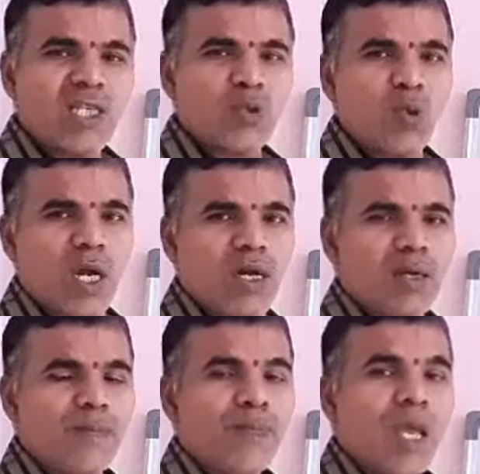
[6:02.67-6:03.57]

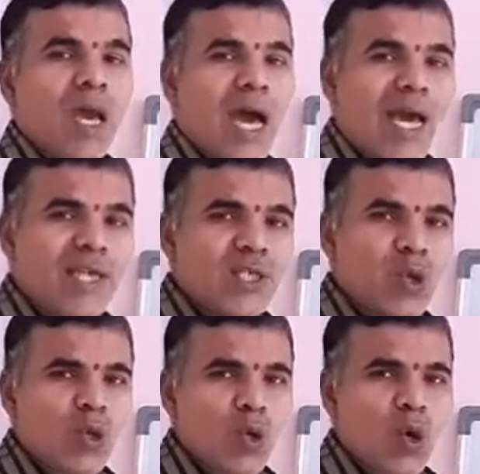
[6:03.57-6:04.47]
student,
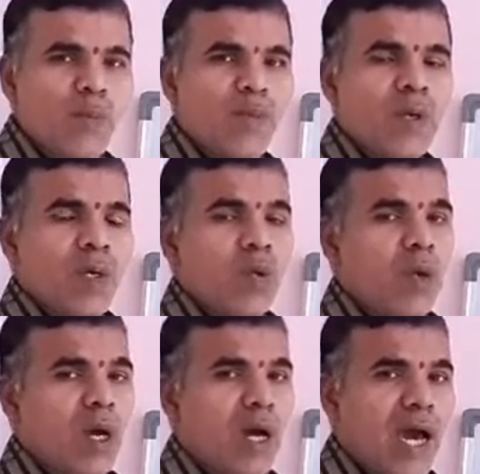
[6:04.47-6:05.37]
isotope
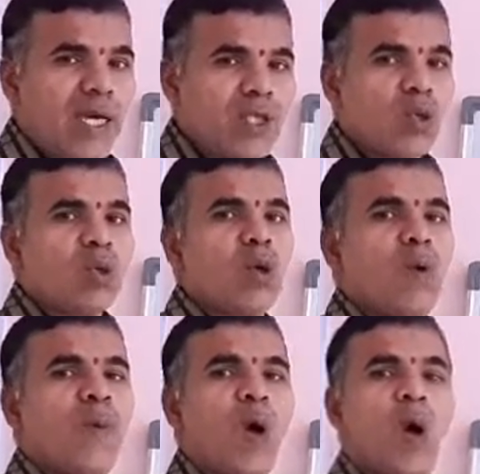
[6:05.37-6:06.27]

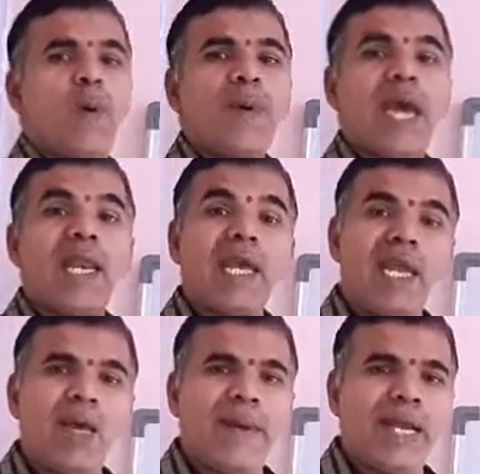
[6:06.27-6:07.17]
of an
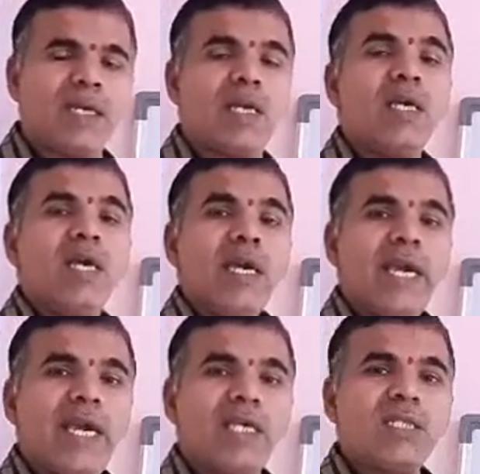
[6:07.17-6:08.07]
element
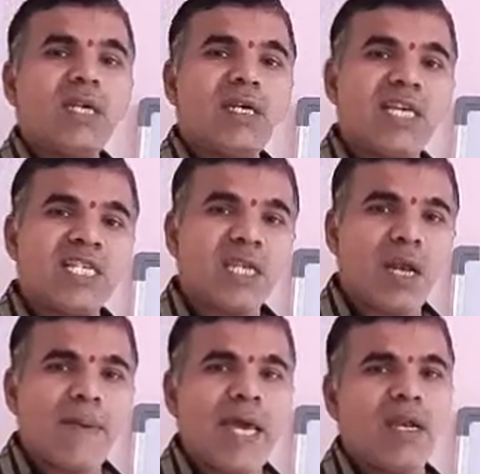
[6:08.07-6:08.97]
is
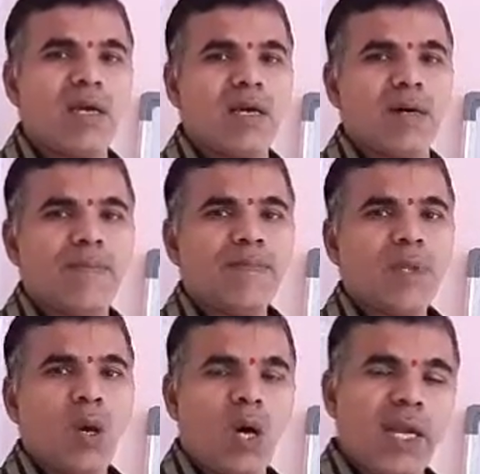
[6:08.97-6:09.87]
determined
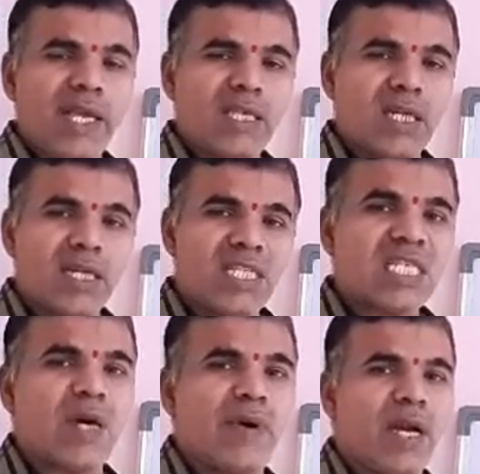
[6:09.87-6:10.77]
or is
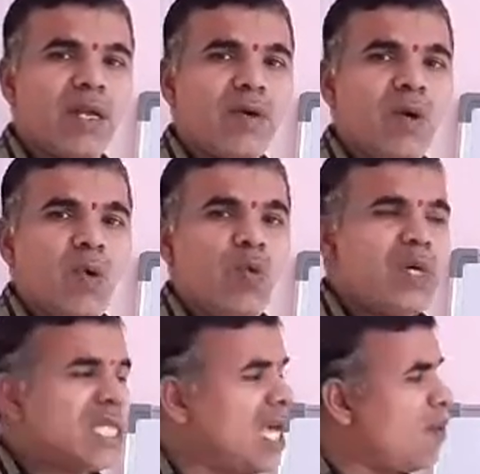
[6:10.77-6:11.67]
discovered
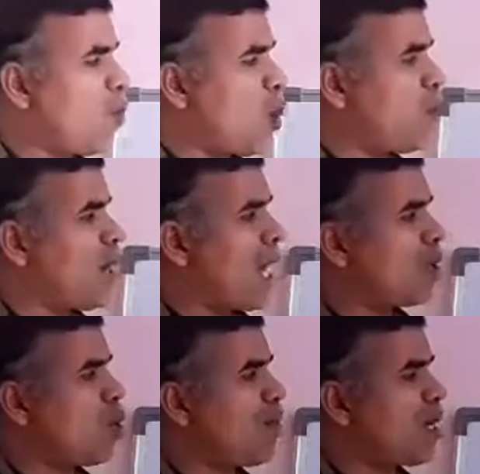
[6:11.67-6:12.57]
with help of
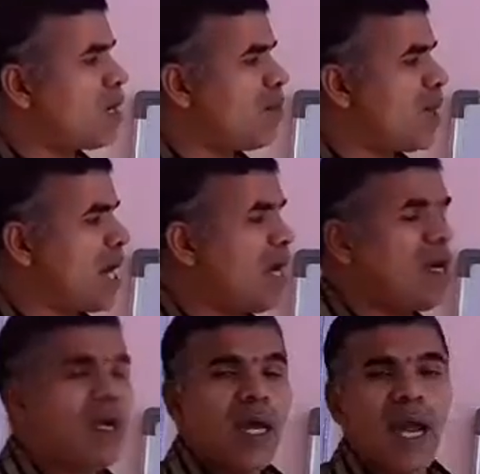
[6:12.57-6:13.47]
atomic number
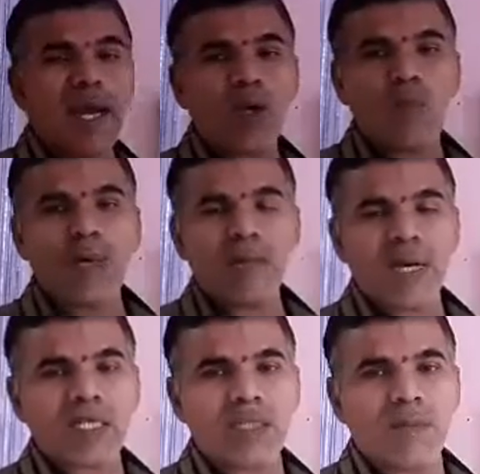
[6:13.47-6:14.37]
and atomic
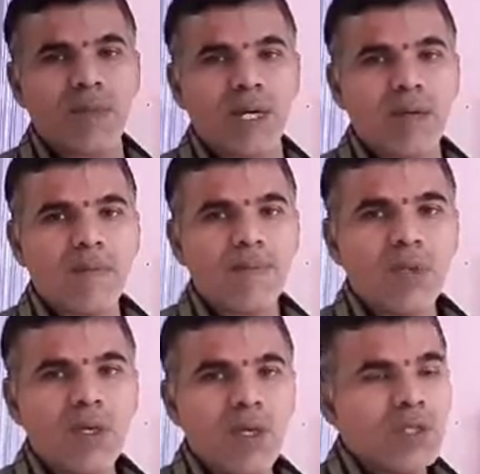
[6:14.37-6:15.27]
mass number.
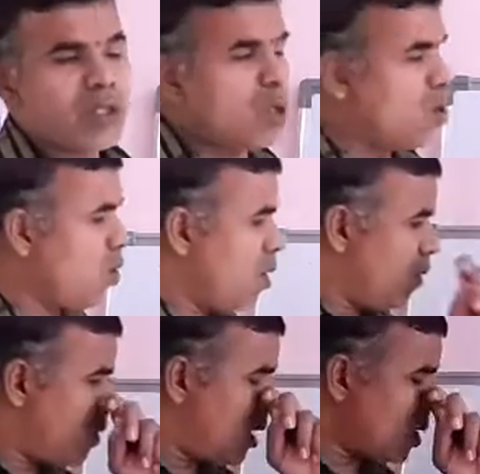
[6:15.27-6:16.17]
So
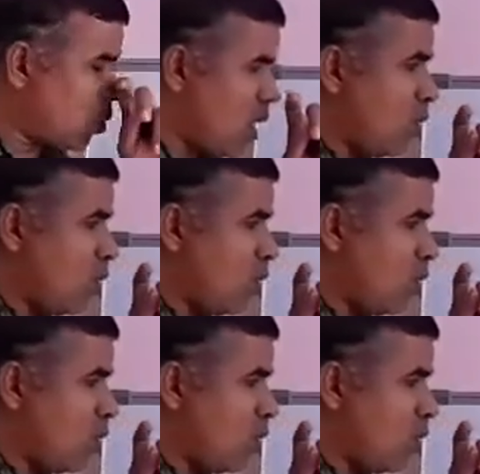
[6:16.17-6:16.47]
first we